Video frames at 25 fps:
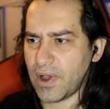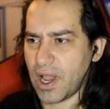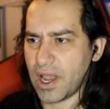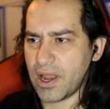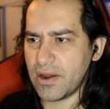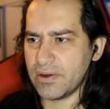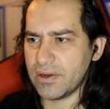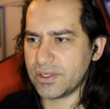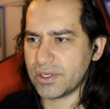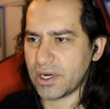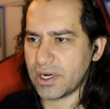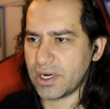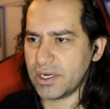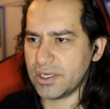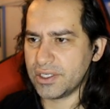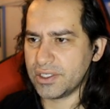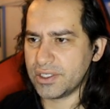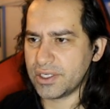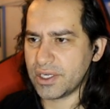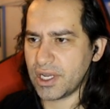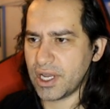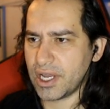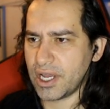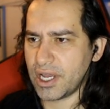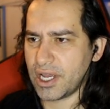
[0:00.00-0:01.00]
Fiery
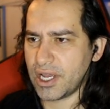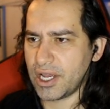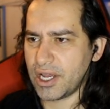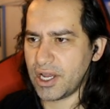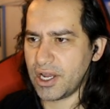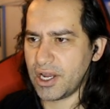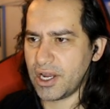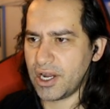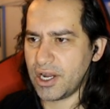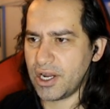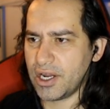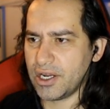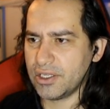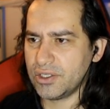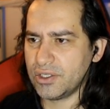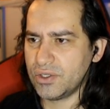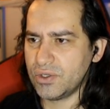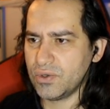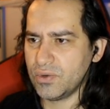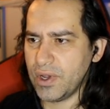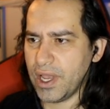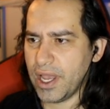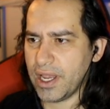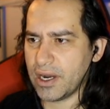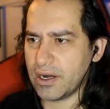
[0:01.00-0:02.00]
charge.
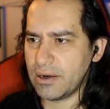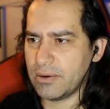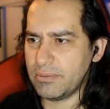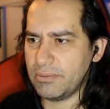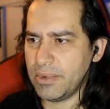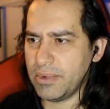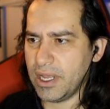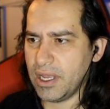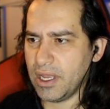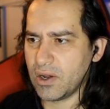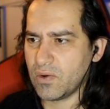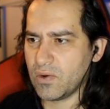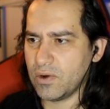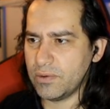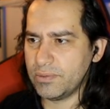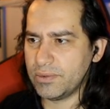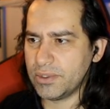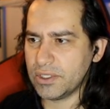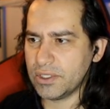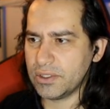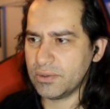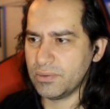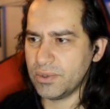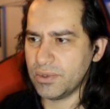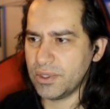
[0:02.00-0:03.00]
2 hangar bay
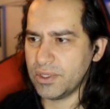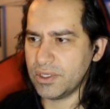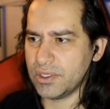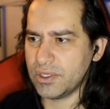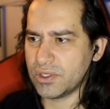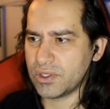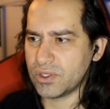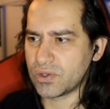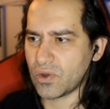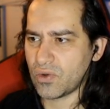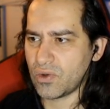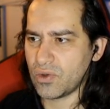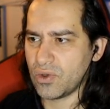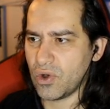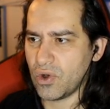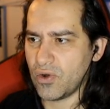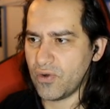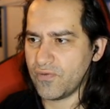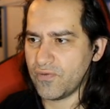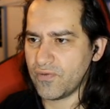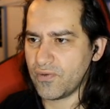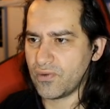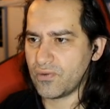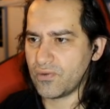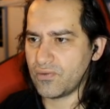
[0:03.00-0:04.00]
equipped with the Soul
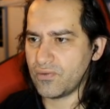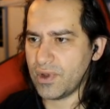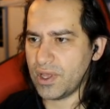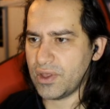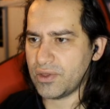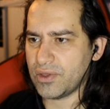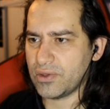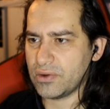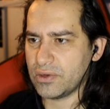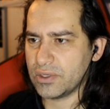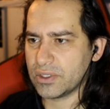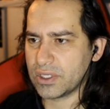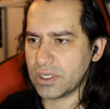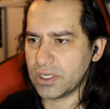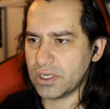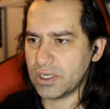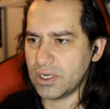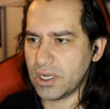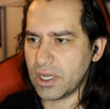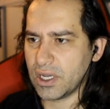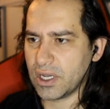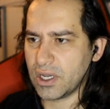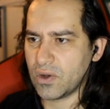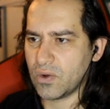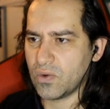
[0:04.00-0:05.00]
of Grathors,
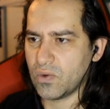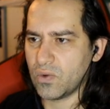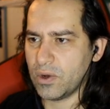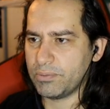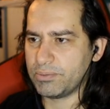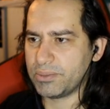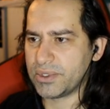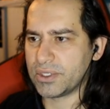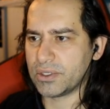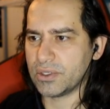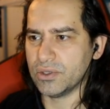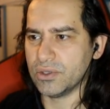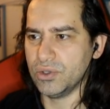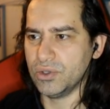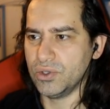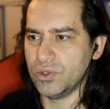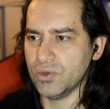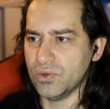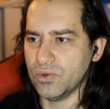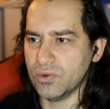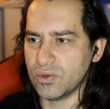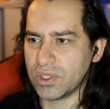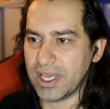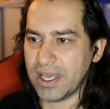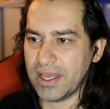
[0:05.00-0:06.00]
can equip
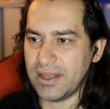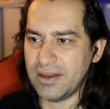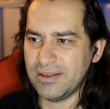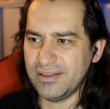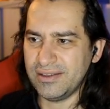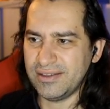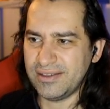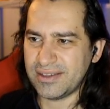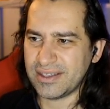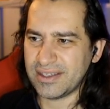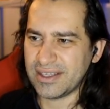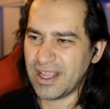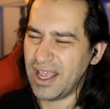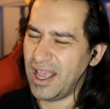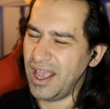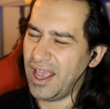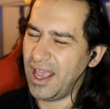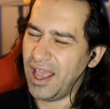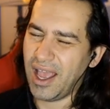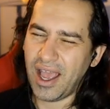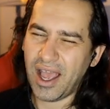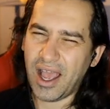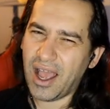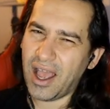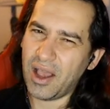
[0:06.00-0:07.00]
dual cannons.
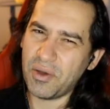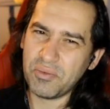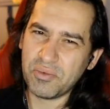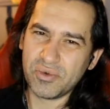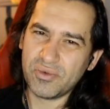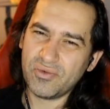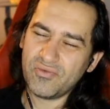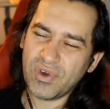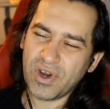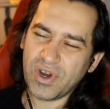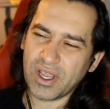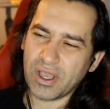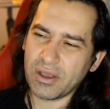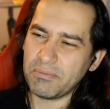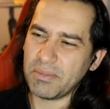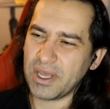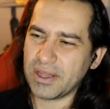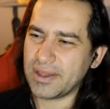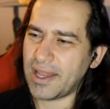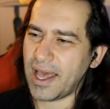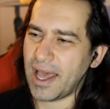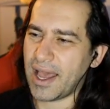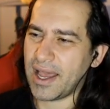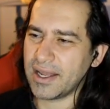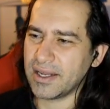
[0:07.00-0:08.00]
I would
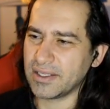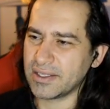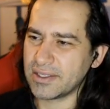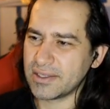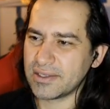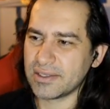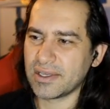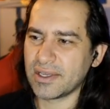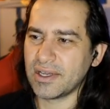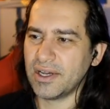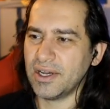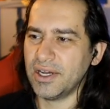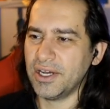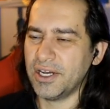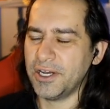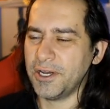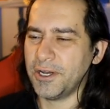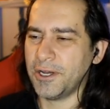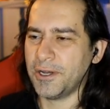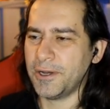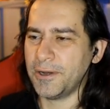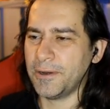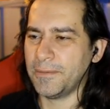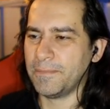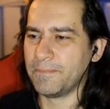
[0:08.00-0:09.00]
recommend that
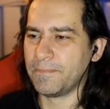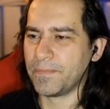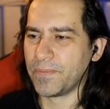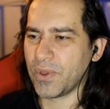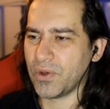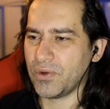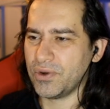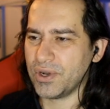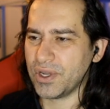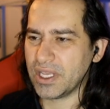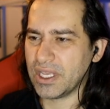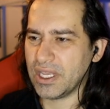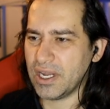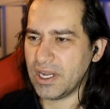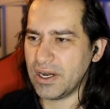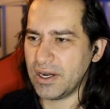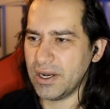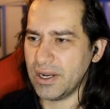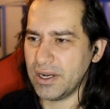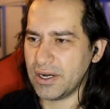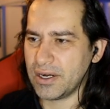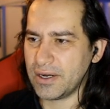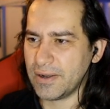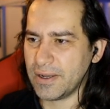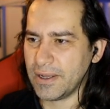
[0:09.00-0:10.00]
on a
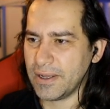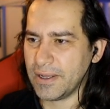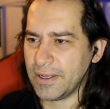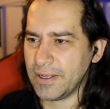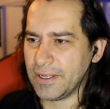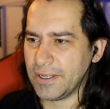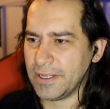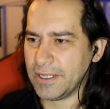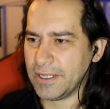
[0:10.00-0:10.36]
carrier.